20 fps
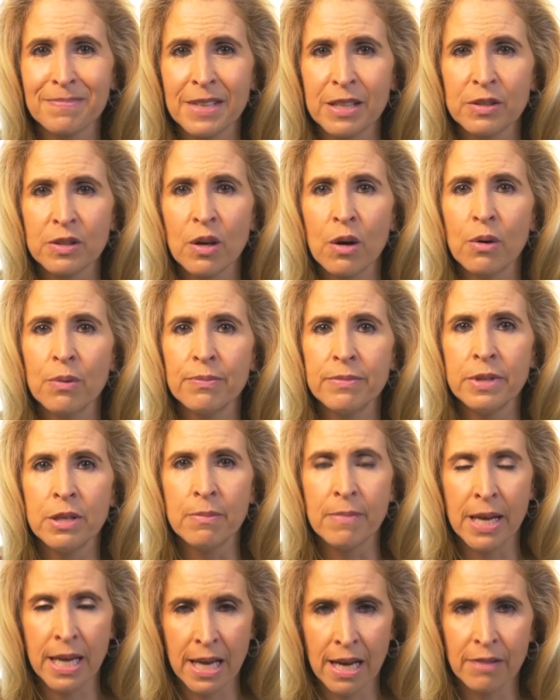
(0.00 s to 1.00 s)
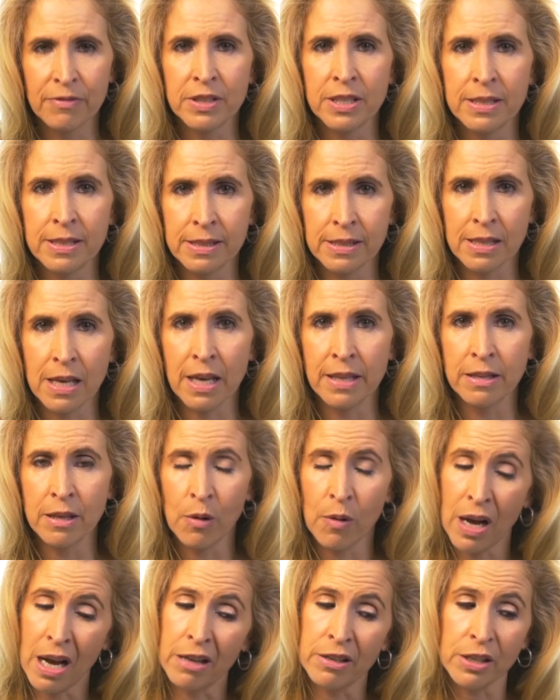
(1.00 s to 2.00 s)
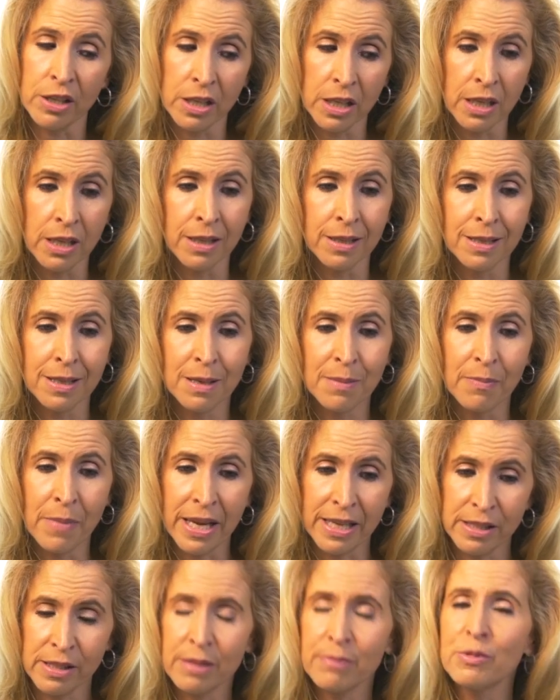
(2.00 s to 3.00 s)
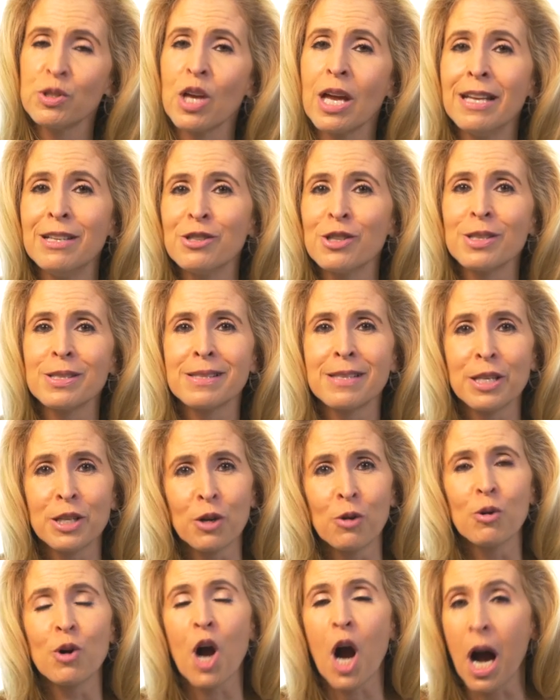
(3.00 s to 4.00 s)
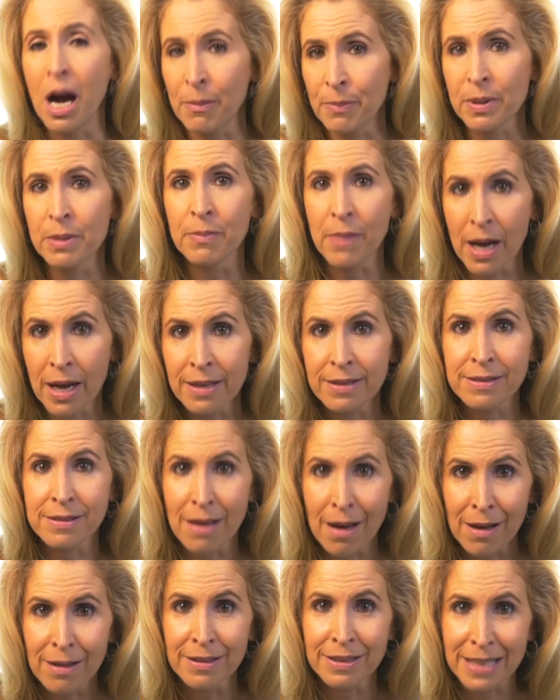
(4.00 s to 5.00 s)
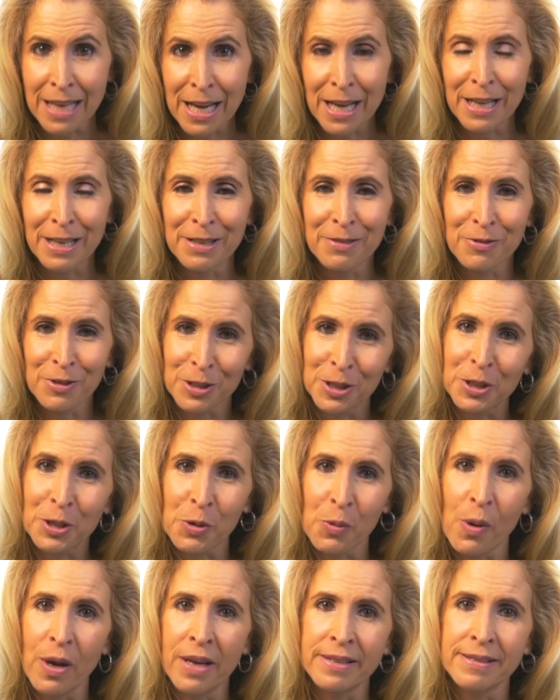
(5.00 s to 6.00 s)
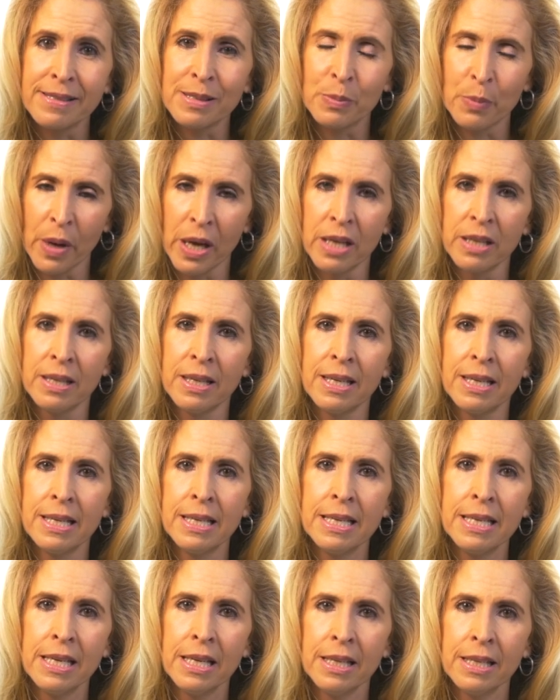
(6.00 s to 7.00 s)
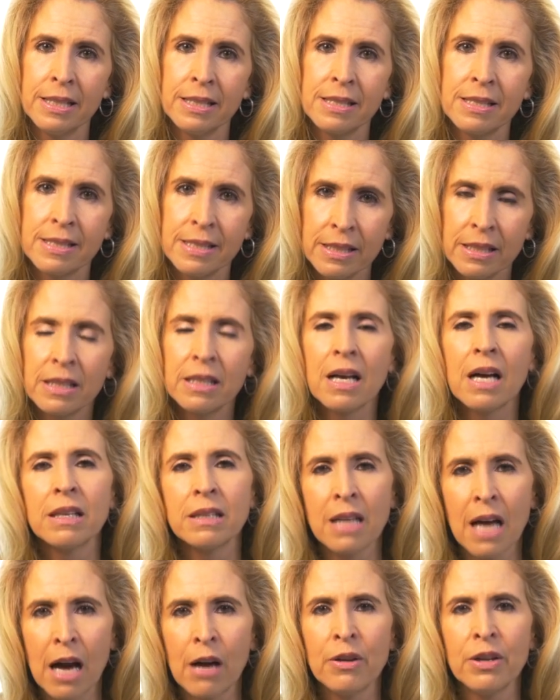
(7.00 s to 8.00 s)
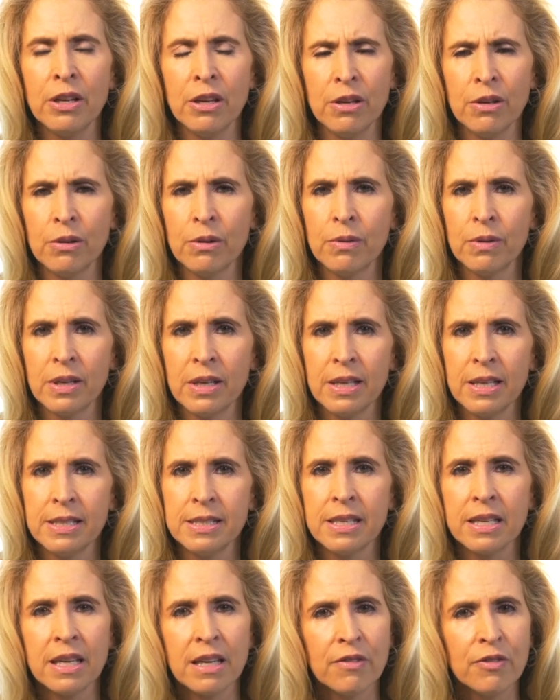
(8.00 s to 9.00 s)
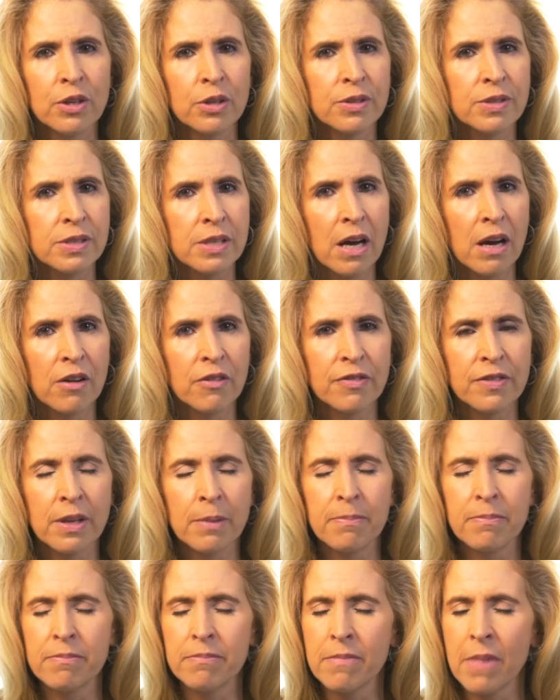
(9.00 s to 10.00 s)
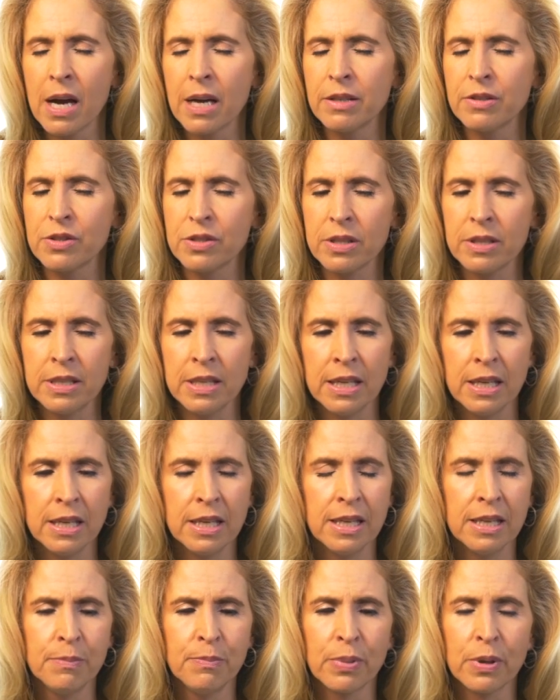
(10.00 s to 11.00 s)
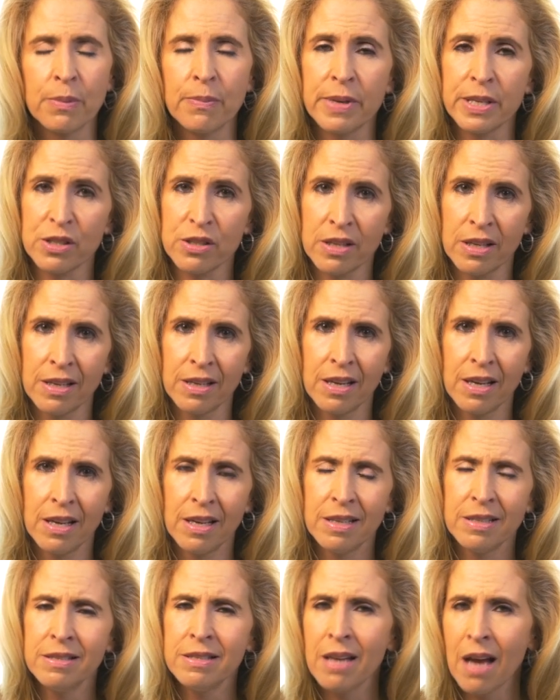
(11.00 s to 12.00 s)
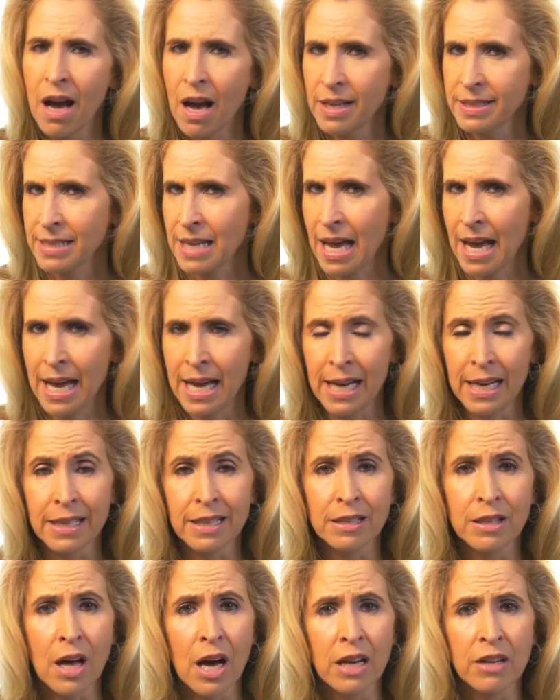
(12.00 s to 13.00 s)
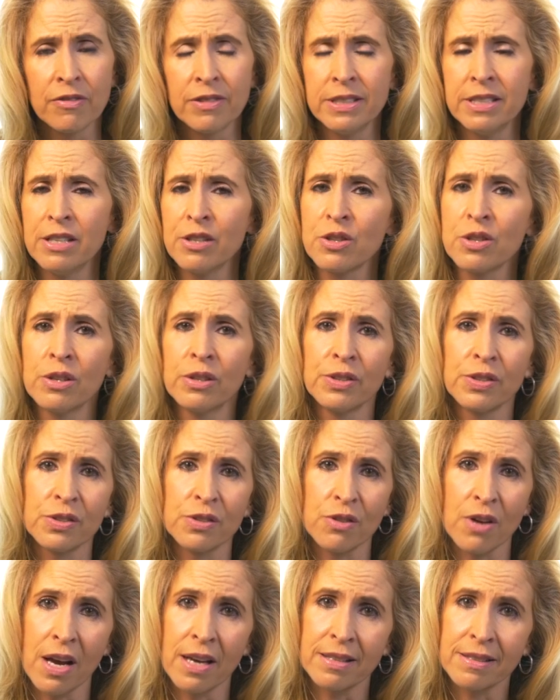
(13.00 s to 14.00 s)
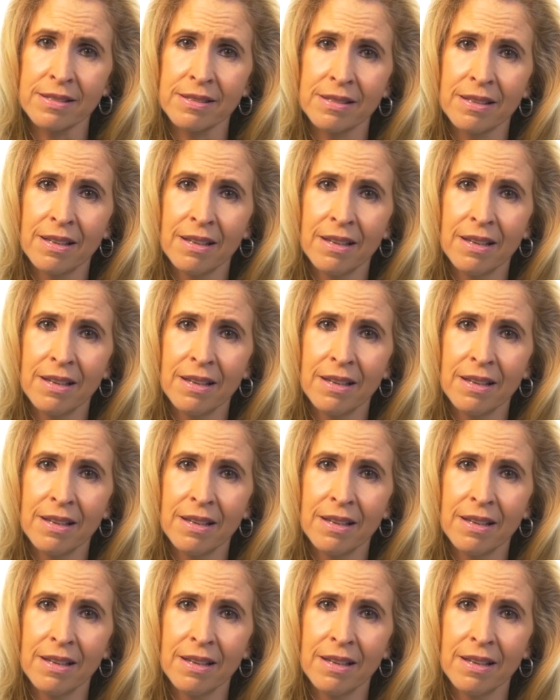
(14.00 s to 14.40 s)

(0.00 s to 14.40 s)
So you may have to decide, though, how you're going to make some changes that don't compromise the holiday for little ones, but still allow you to give yourself the much needed permission not to add a lot of additional stress.